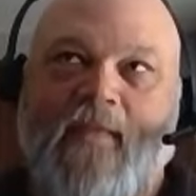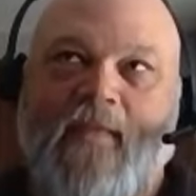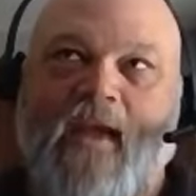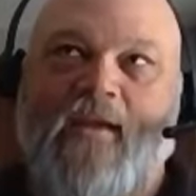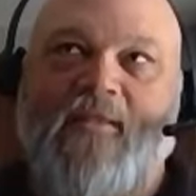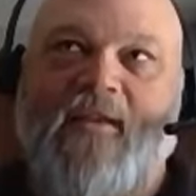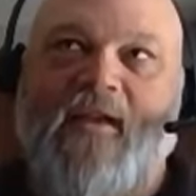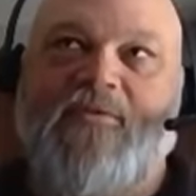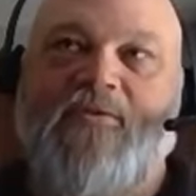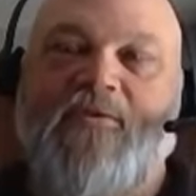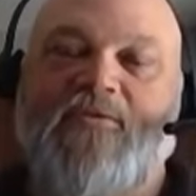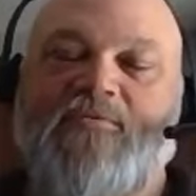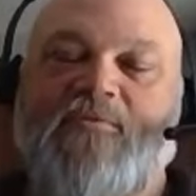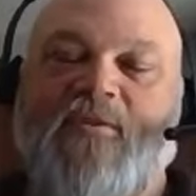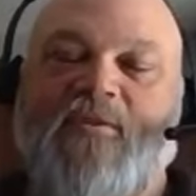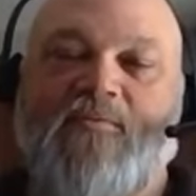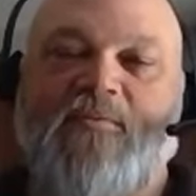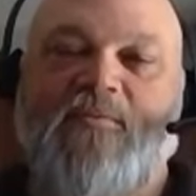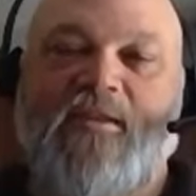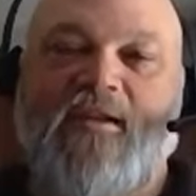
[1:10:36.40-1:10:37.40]
I like those
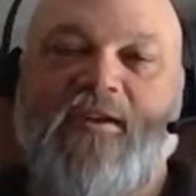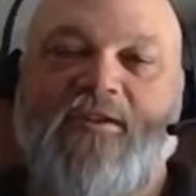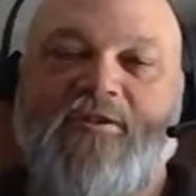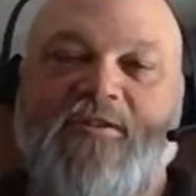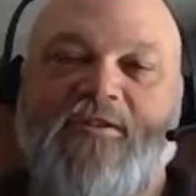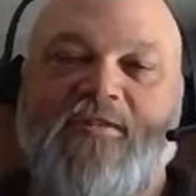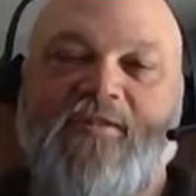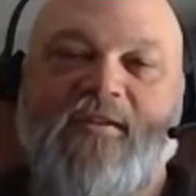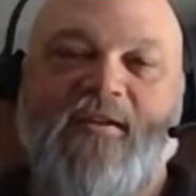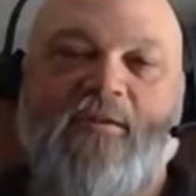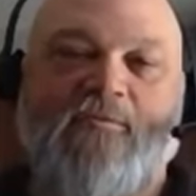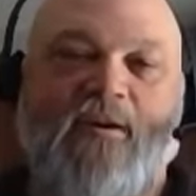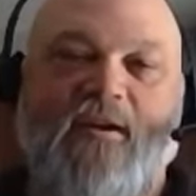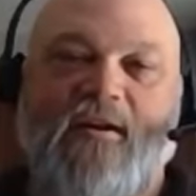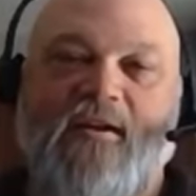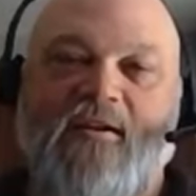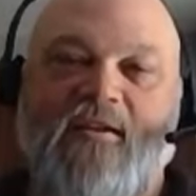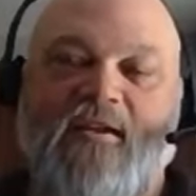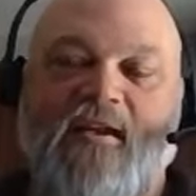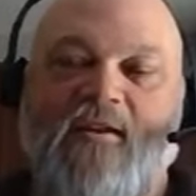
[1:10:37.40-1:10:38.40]
recommendations, and
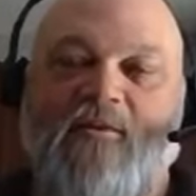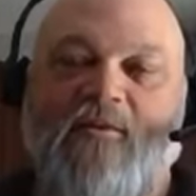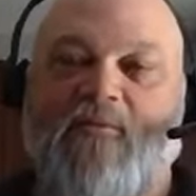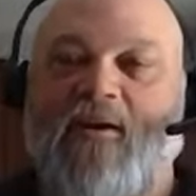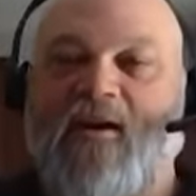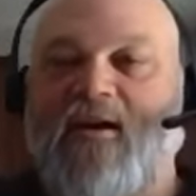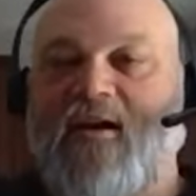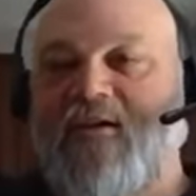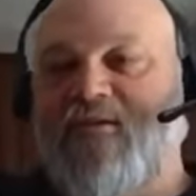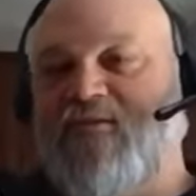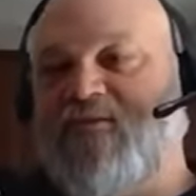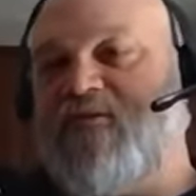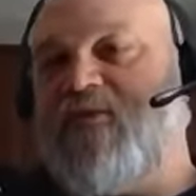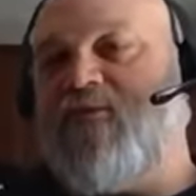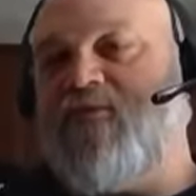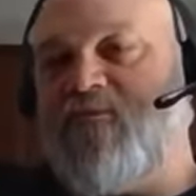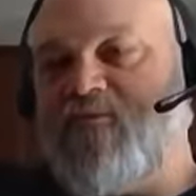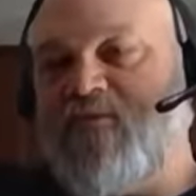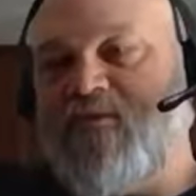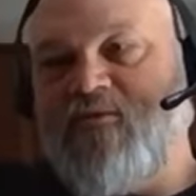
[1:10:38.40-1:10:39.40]
why kind of why I
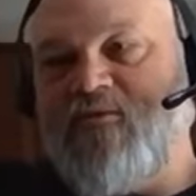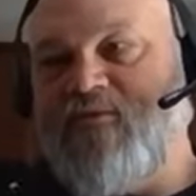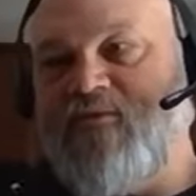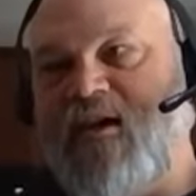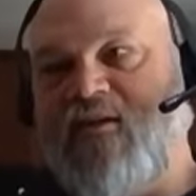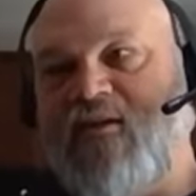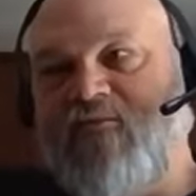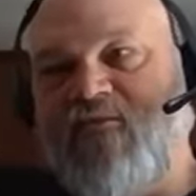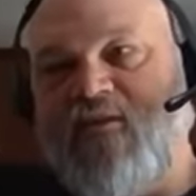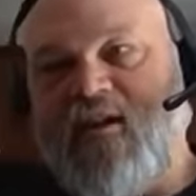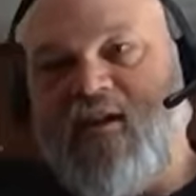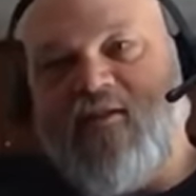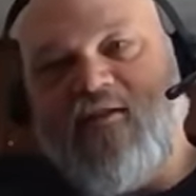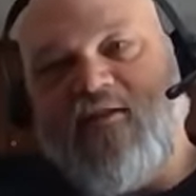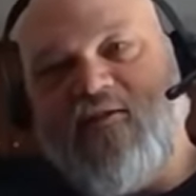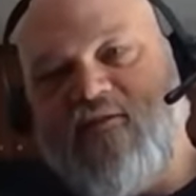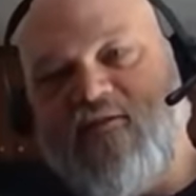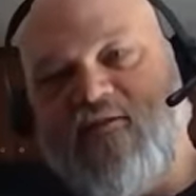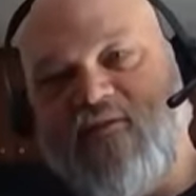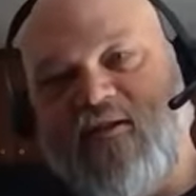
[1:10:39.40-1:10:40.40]
don't or I'm not a fan
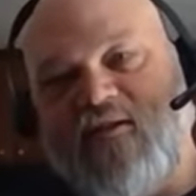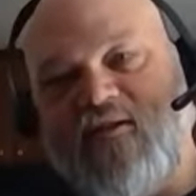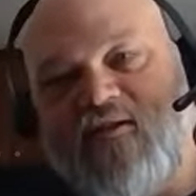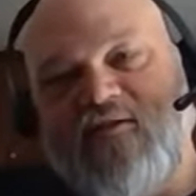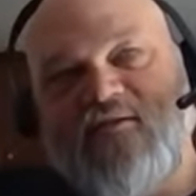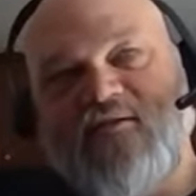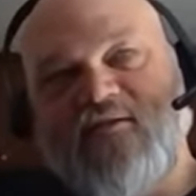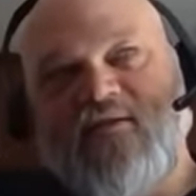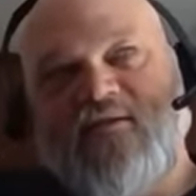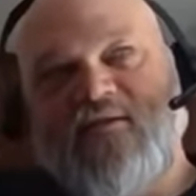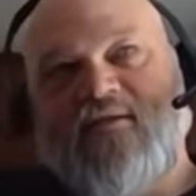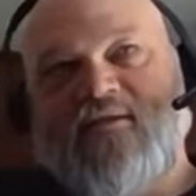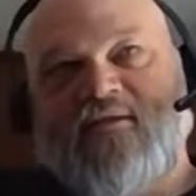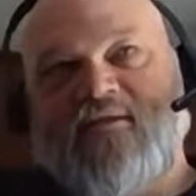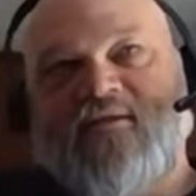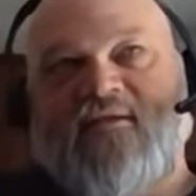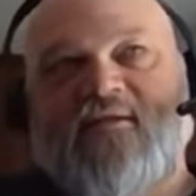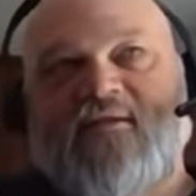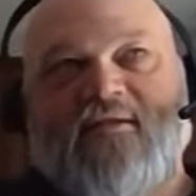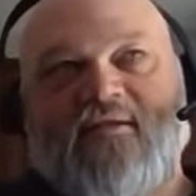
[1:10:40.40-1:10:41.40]
of. Uh,
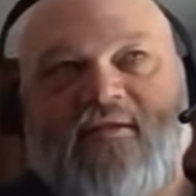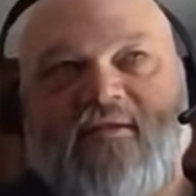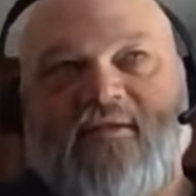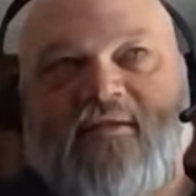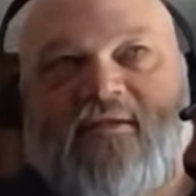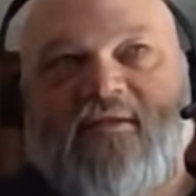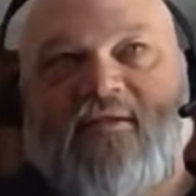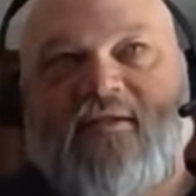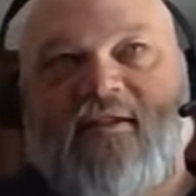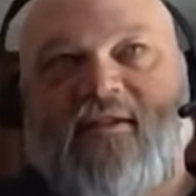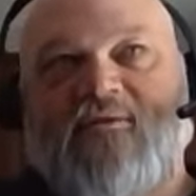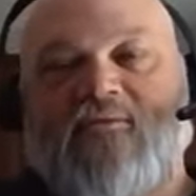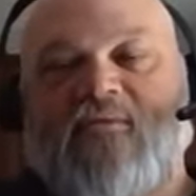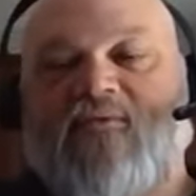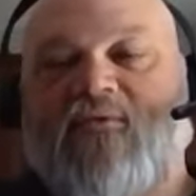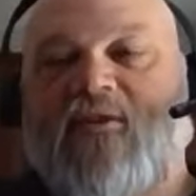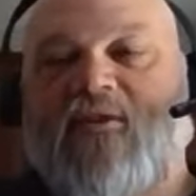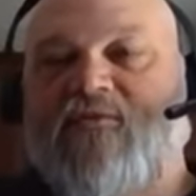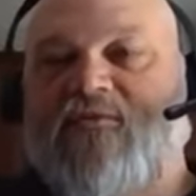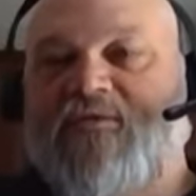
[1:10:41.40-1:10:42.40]
You know,
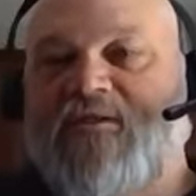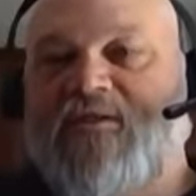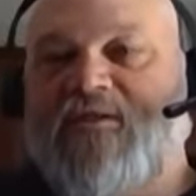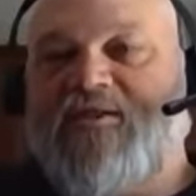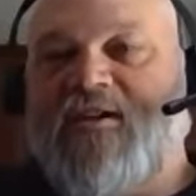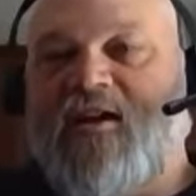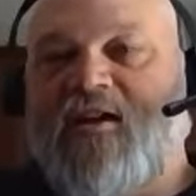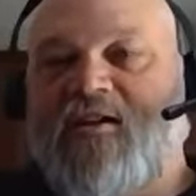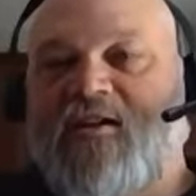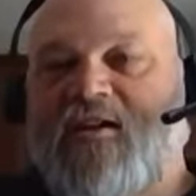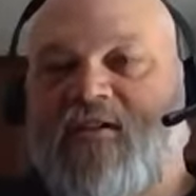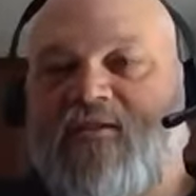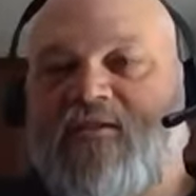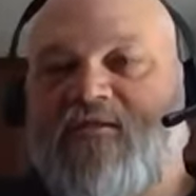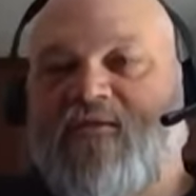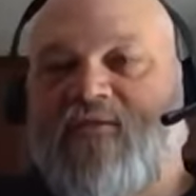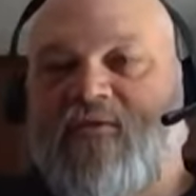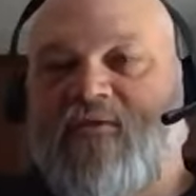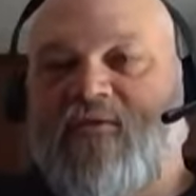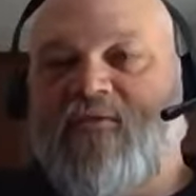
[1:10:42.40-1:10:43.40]
revolvers and shotguns
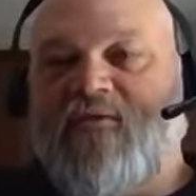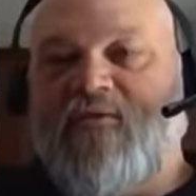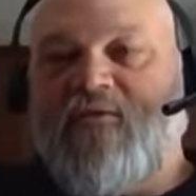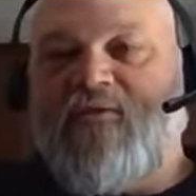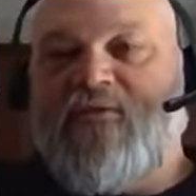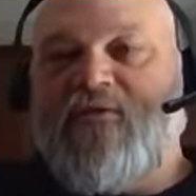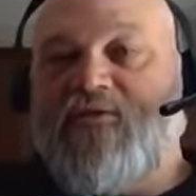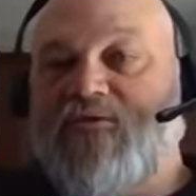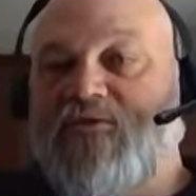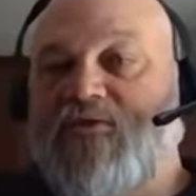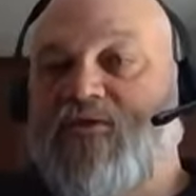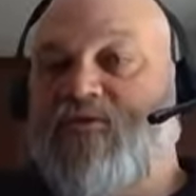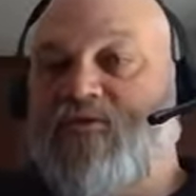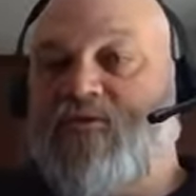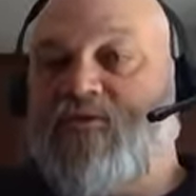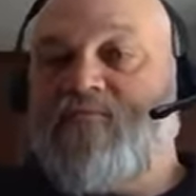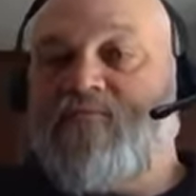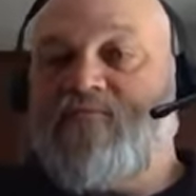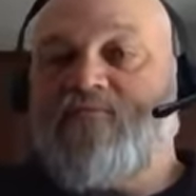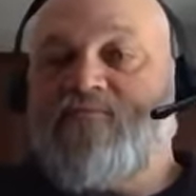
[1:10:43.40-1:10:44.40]
for for the new
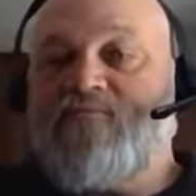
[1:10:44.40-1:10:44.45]
shooter.